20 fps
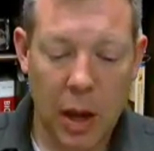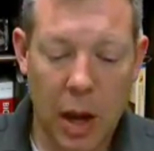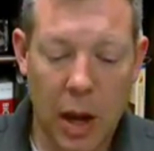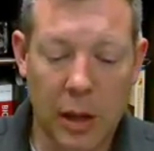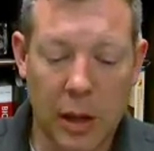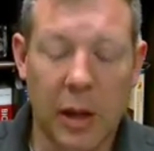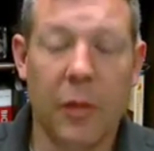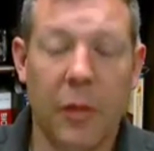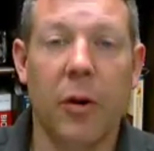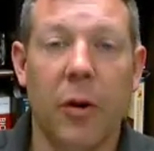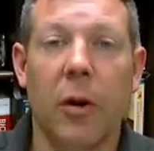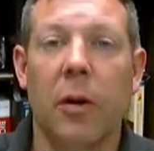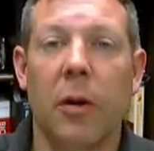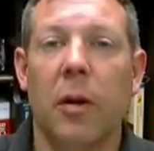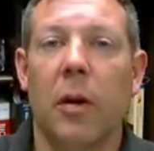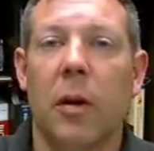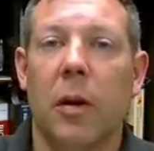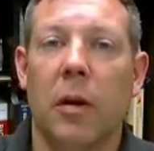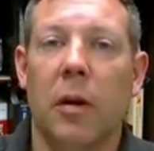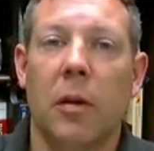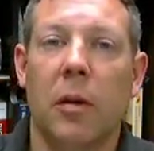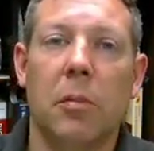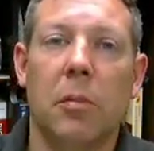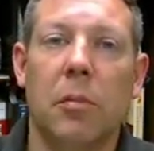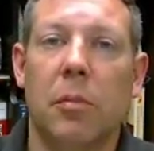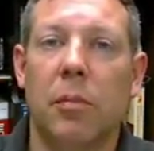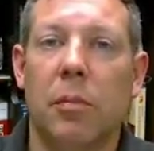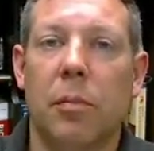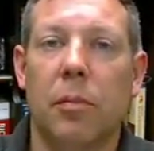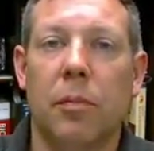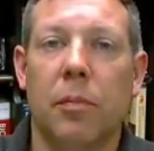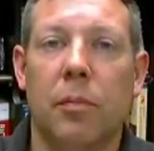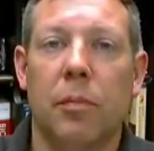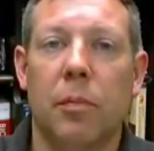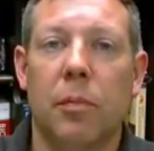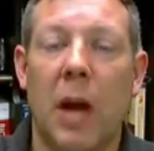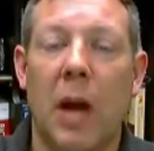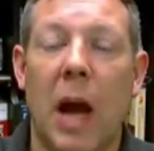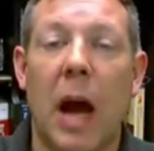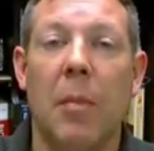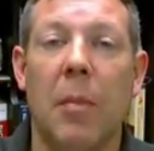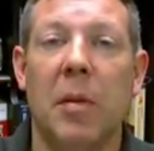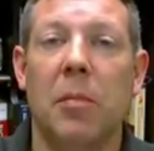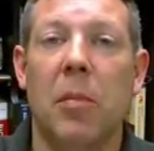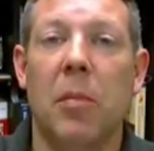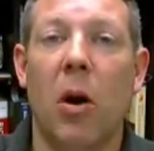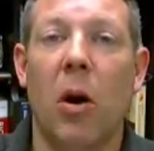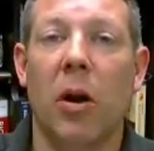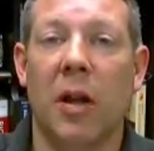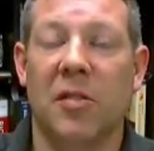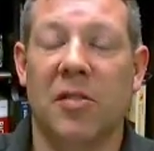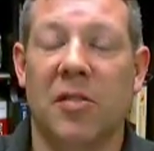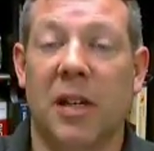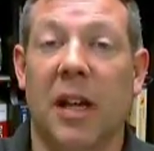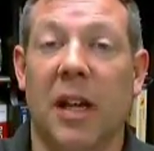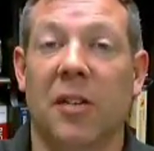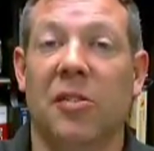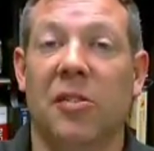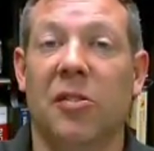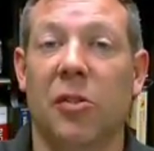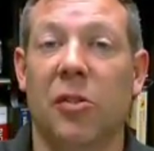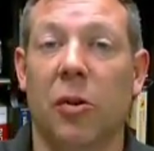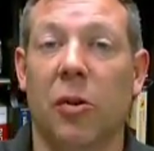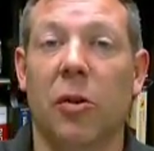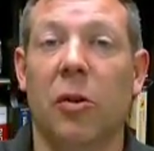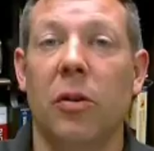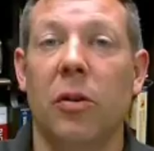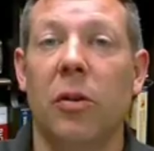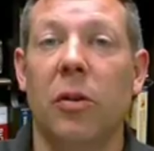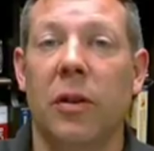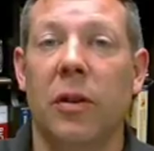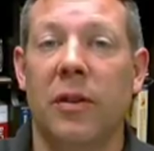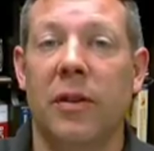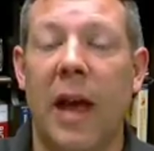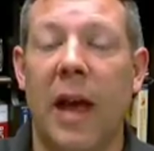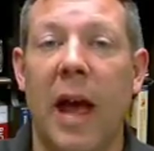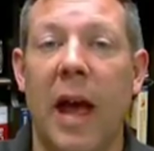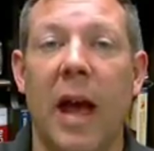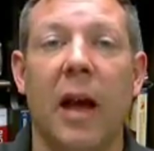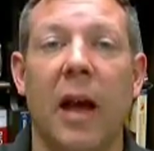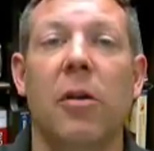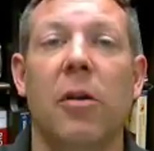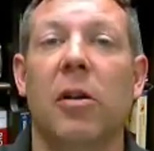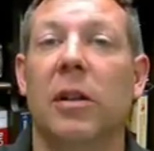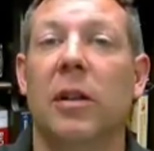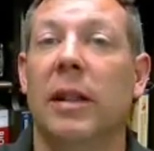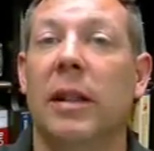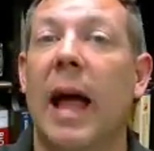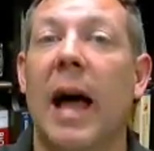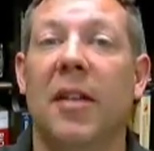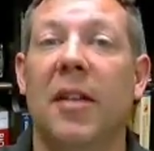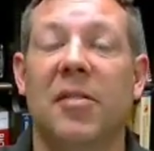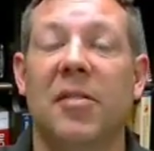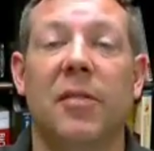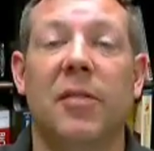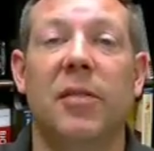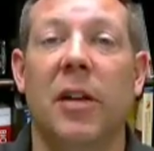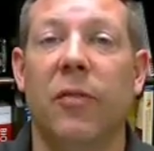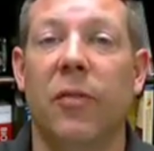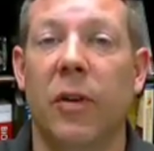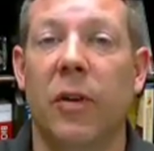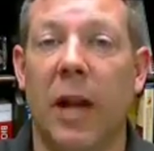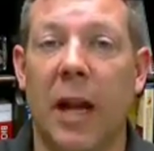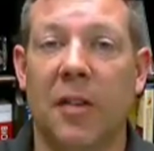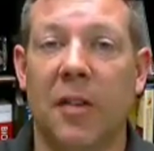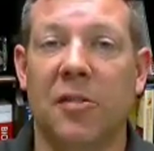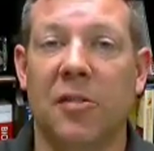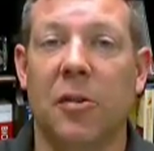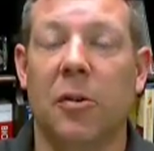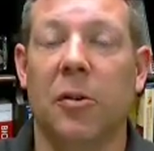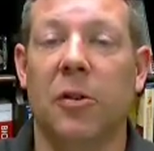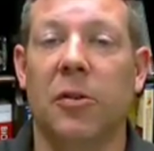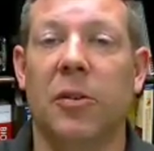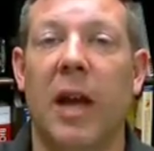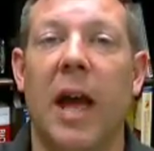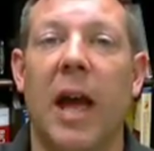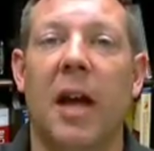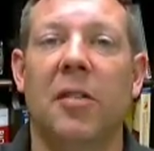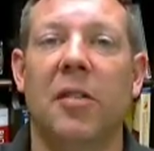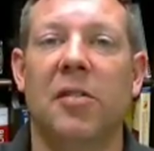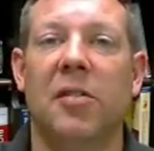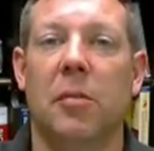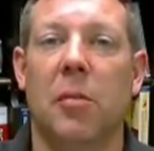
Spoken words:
Another common mark is an external tag. Lots of different external tags.